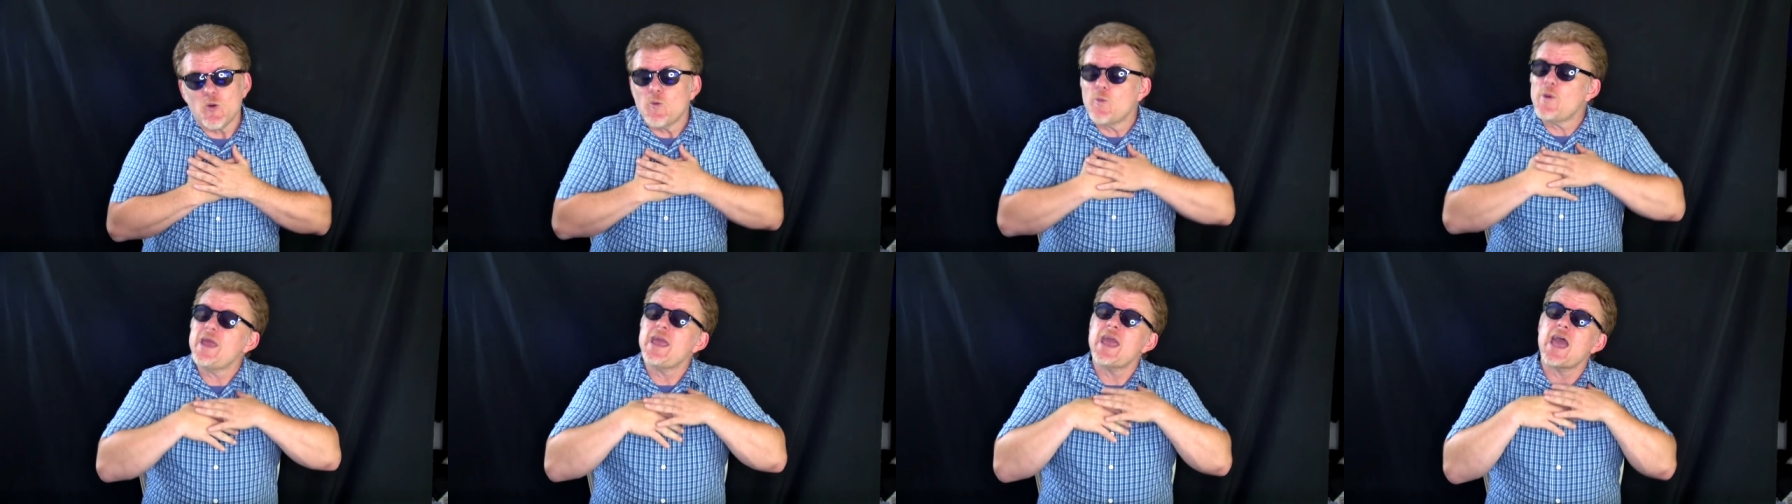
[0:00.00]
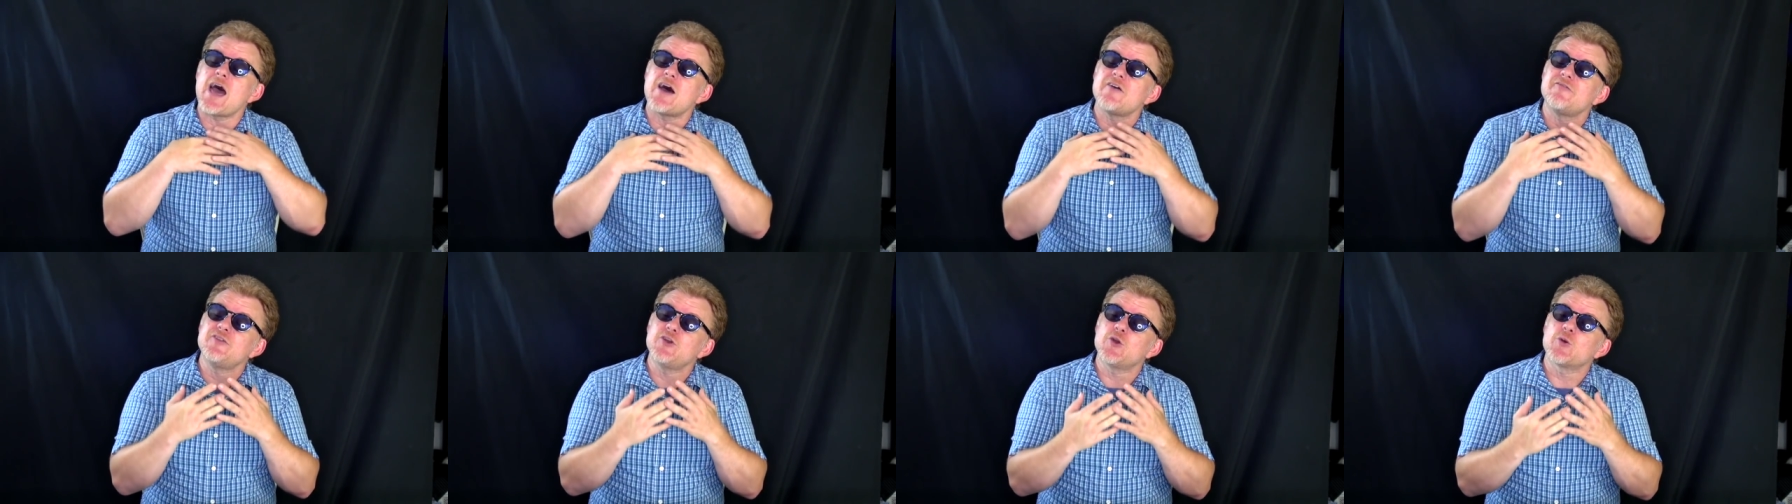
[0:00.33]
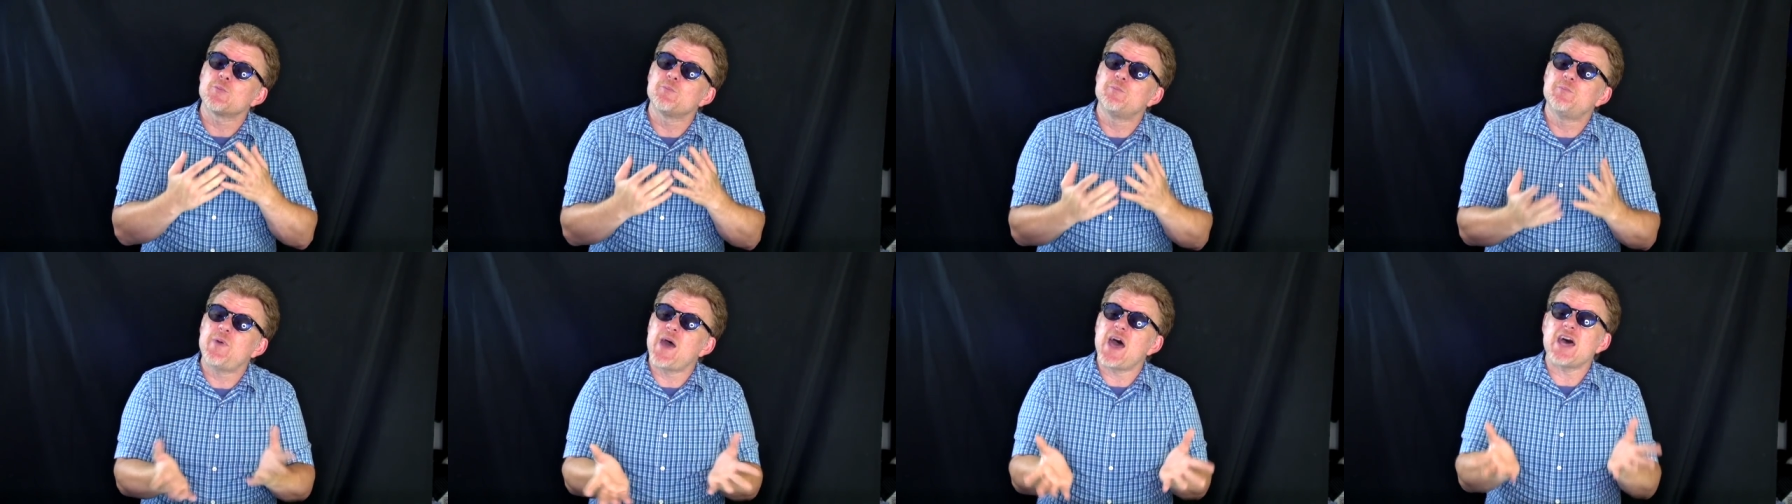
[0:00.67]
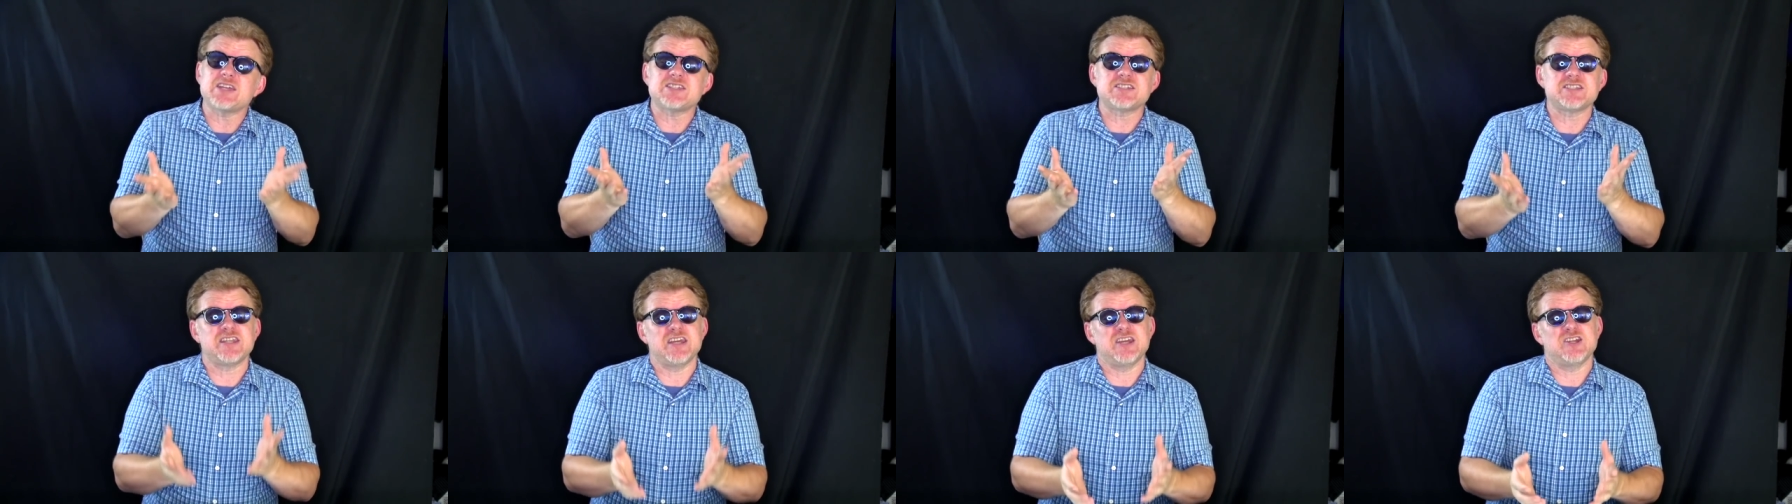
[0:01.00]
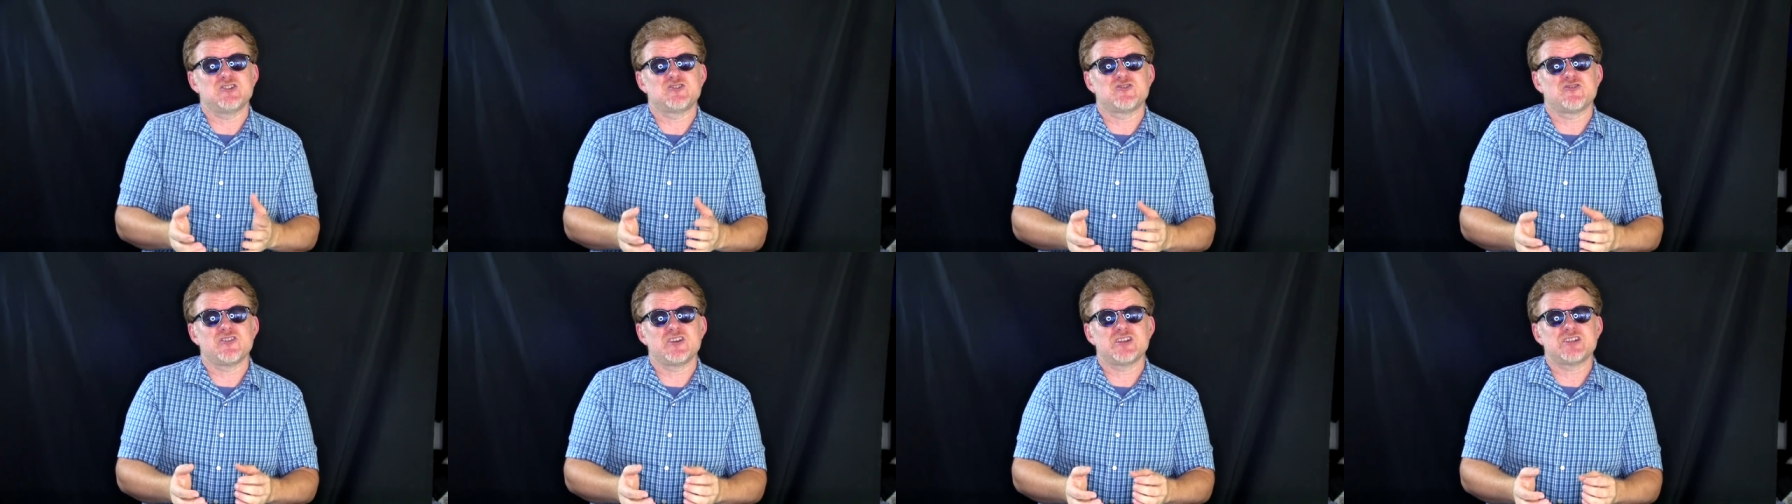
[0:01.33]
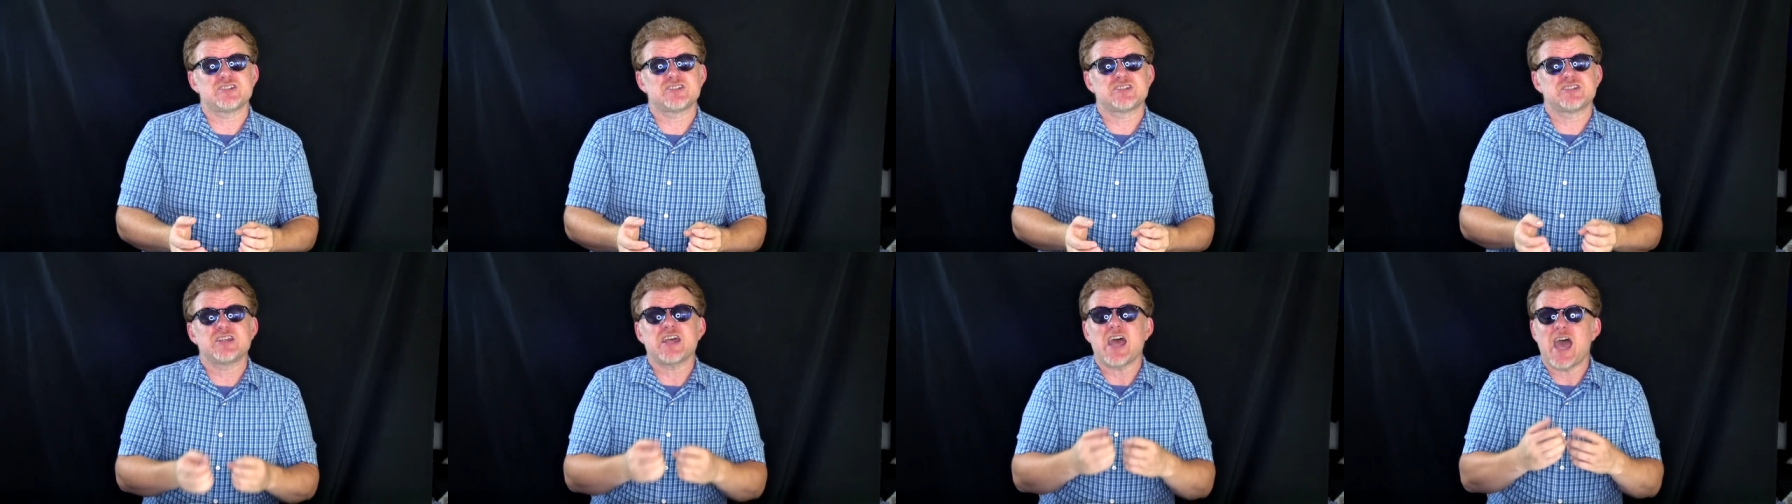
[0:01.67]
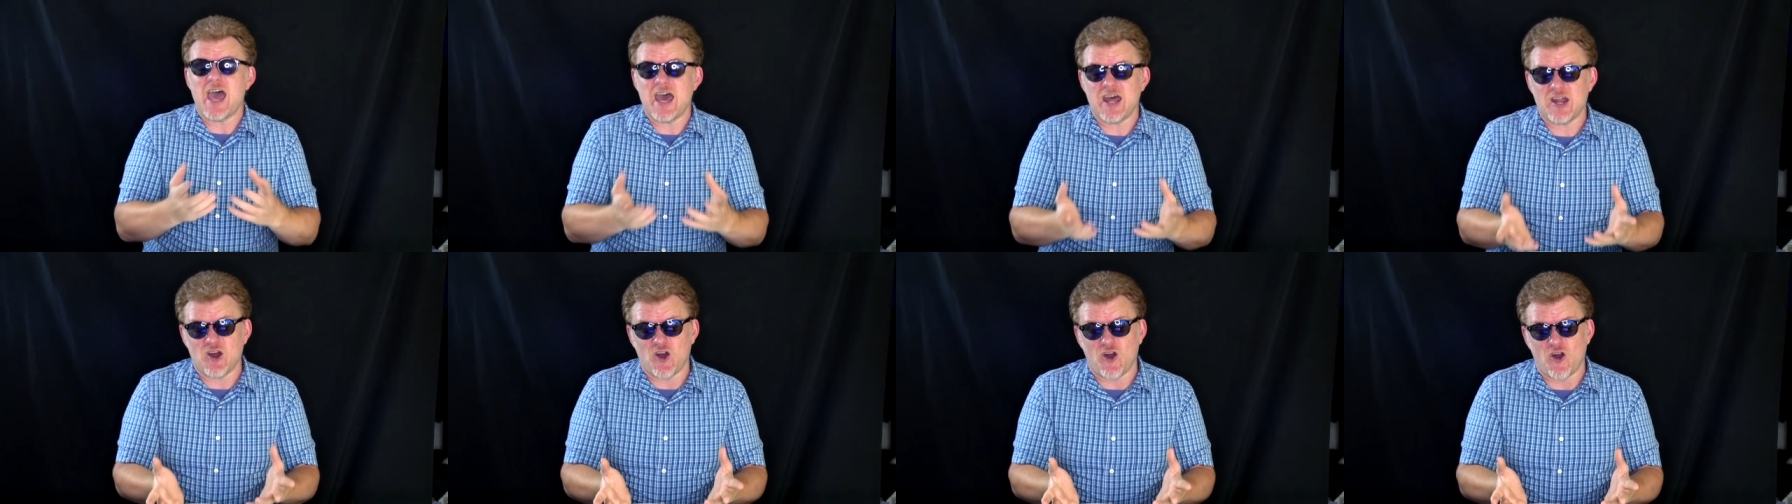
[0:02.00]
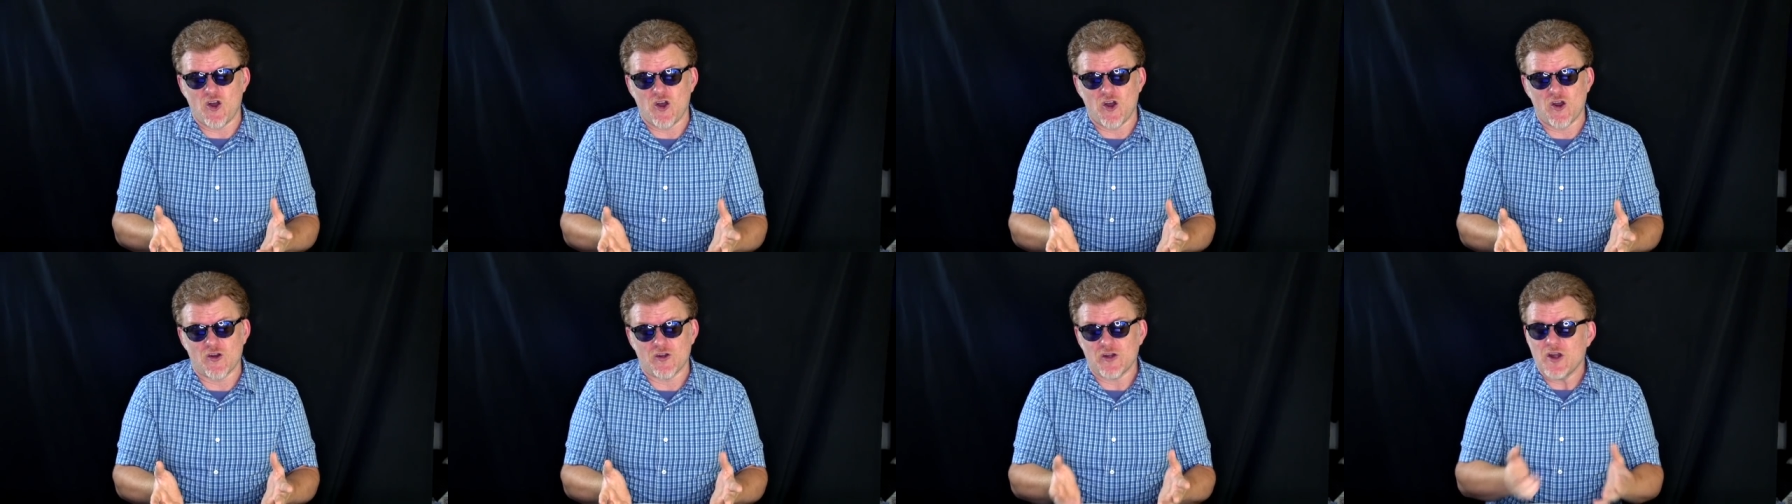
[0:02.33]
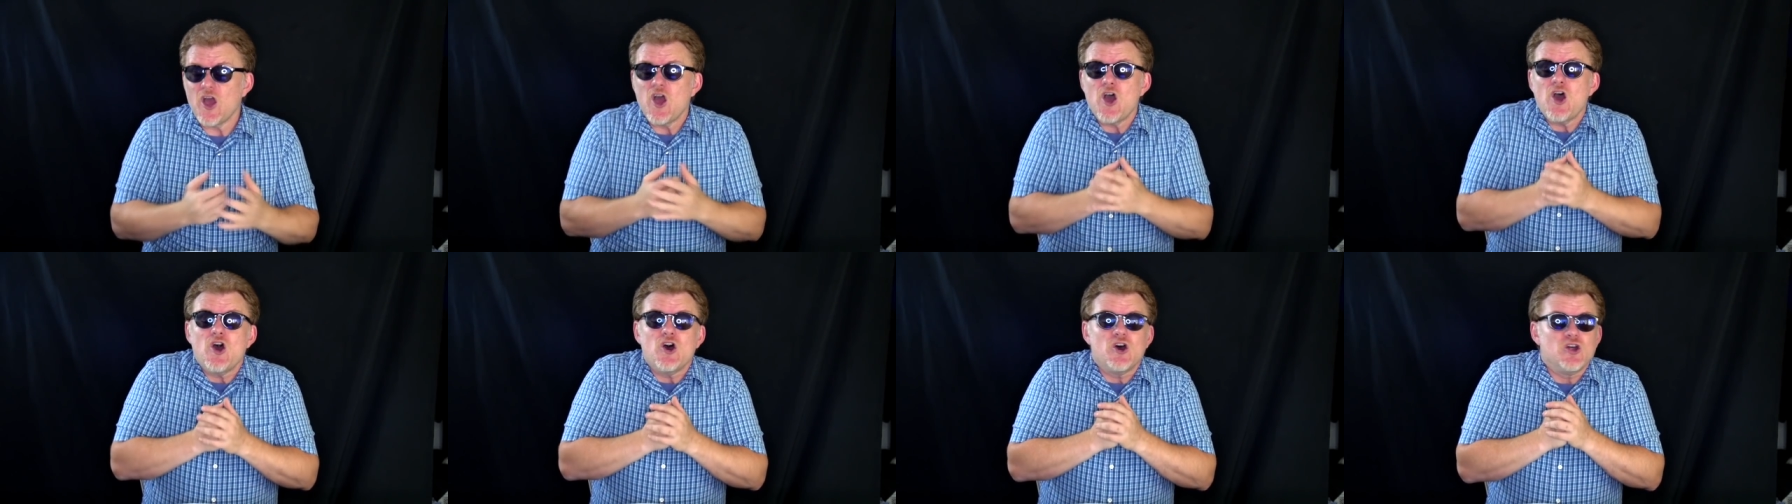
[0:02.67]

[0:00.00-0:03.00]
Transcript: We have your best interests at heart.